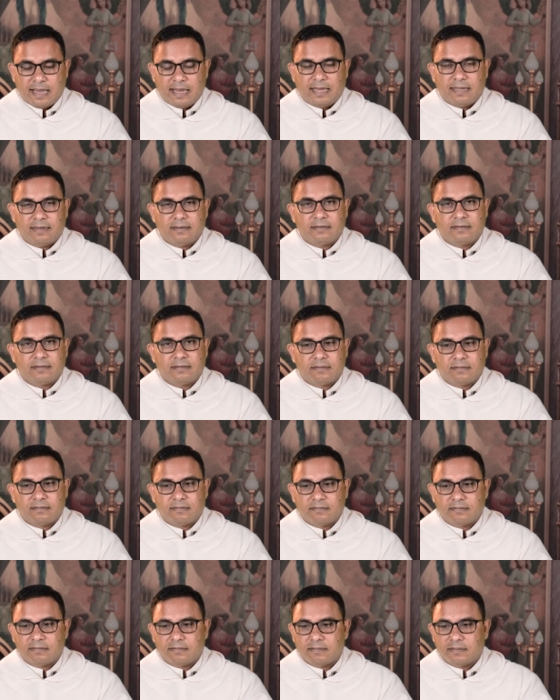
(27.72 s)
And
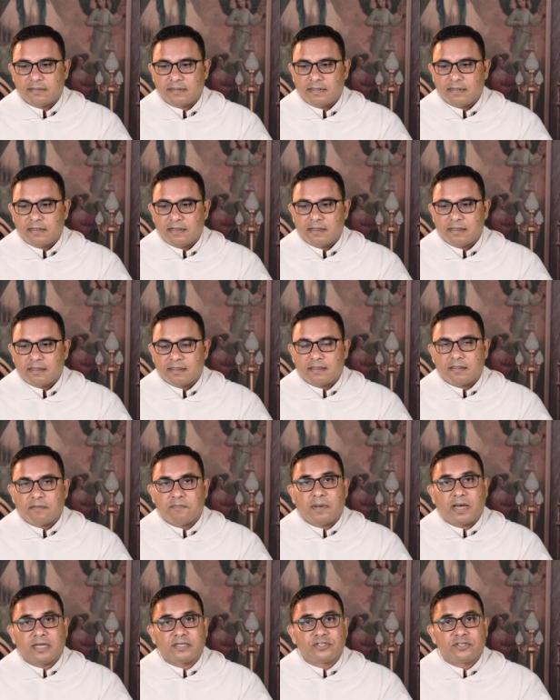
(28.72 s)

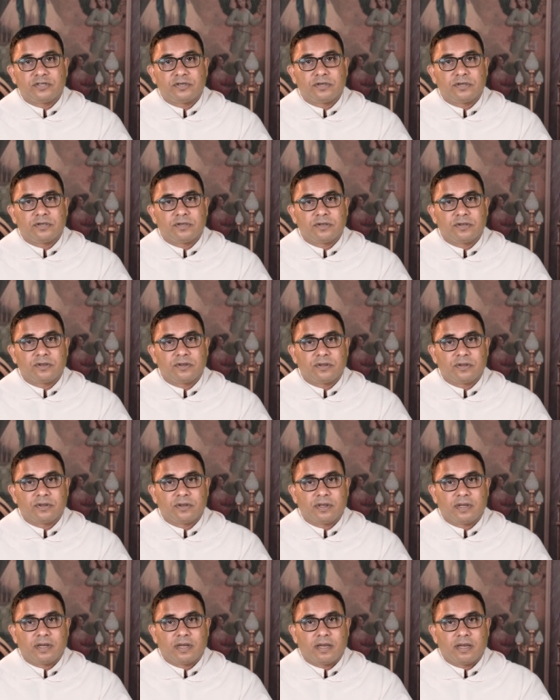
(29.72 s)
the master
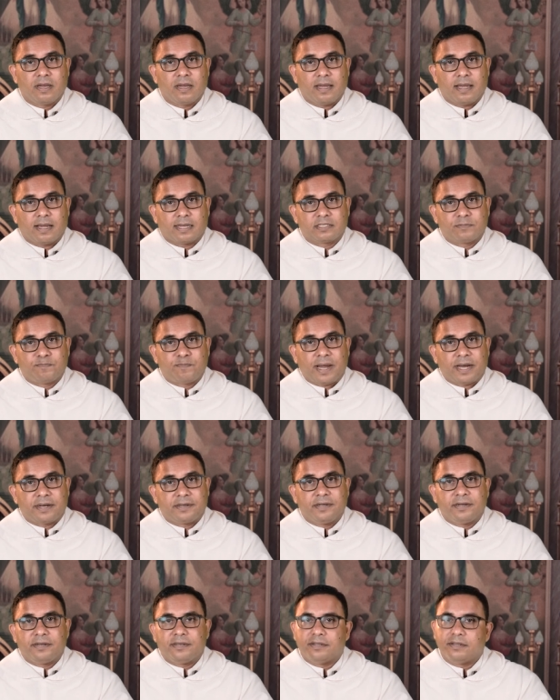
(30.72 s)

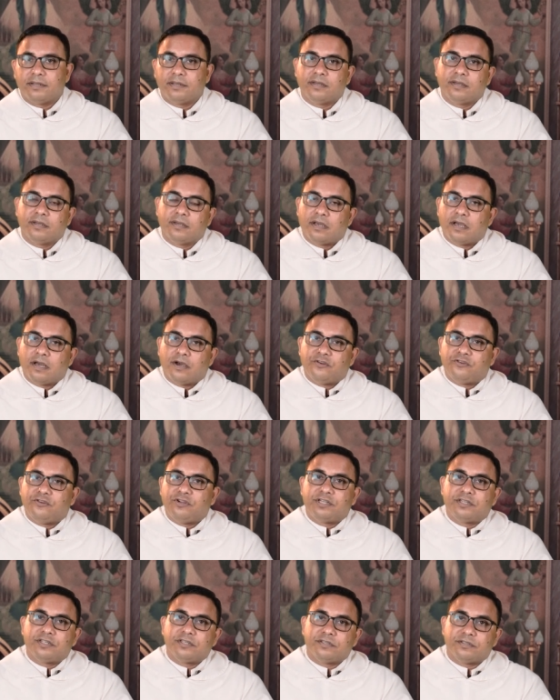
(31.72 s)
expected
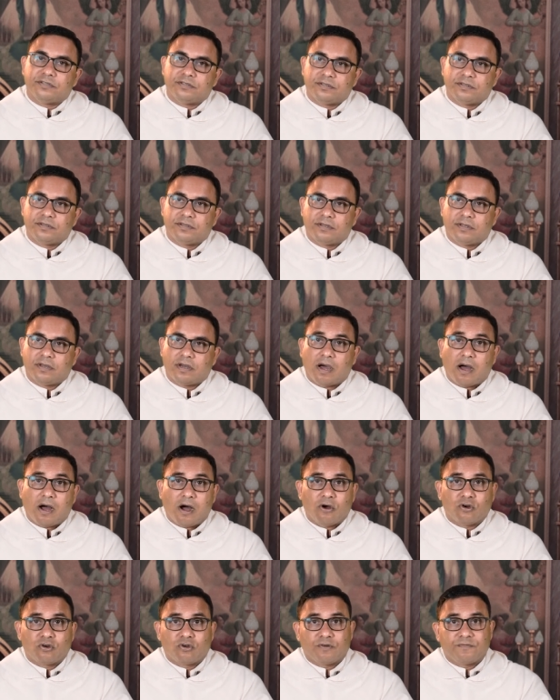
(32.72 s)
return
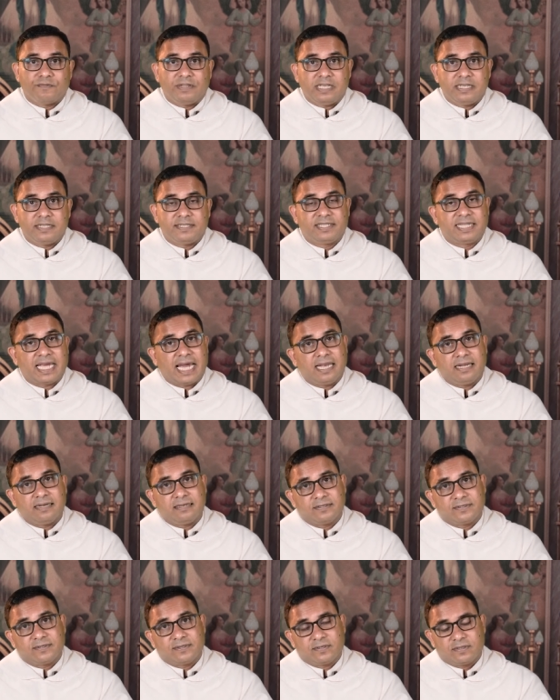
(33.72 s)
out of these
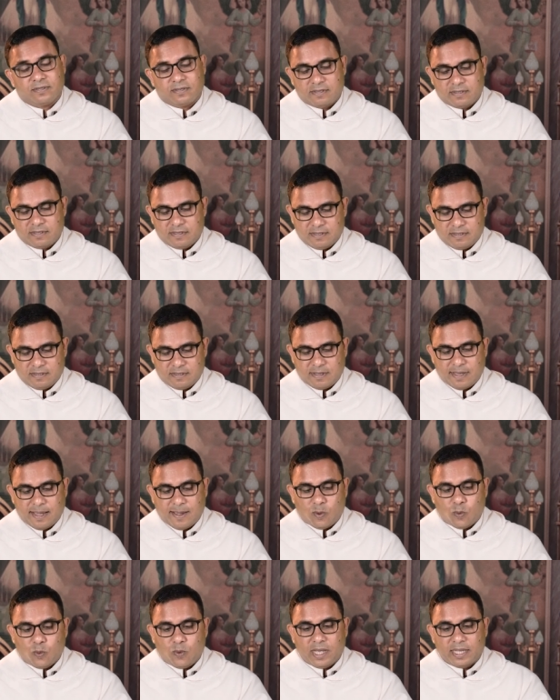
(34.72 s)
talents
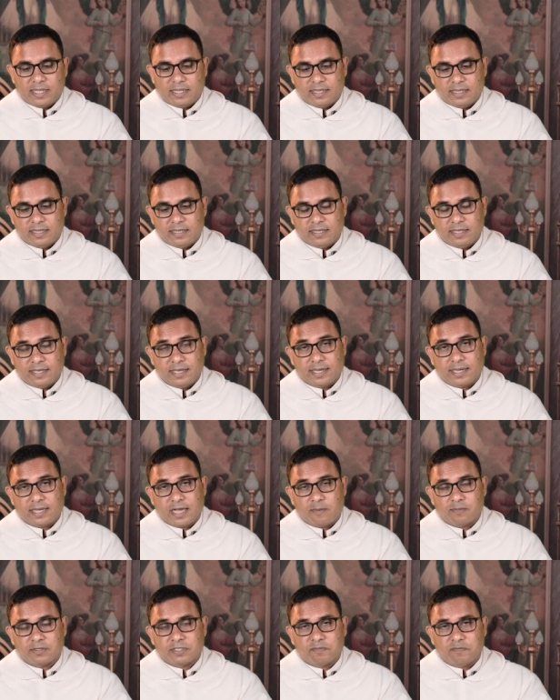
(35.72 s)
when he
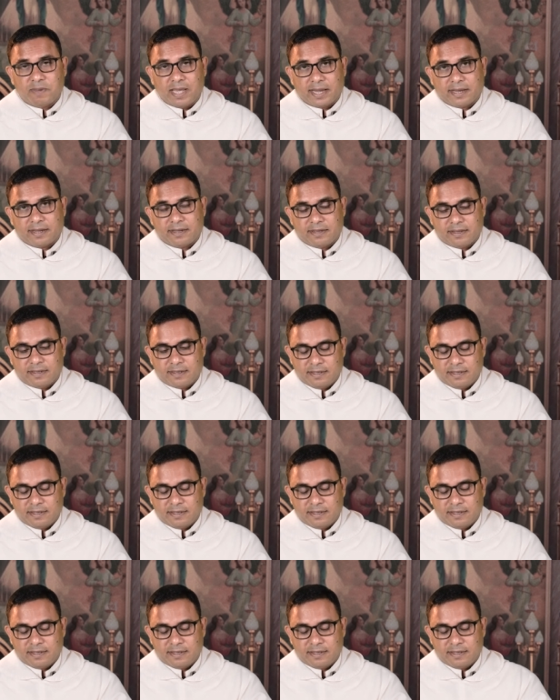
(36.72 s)
comes back.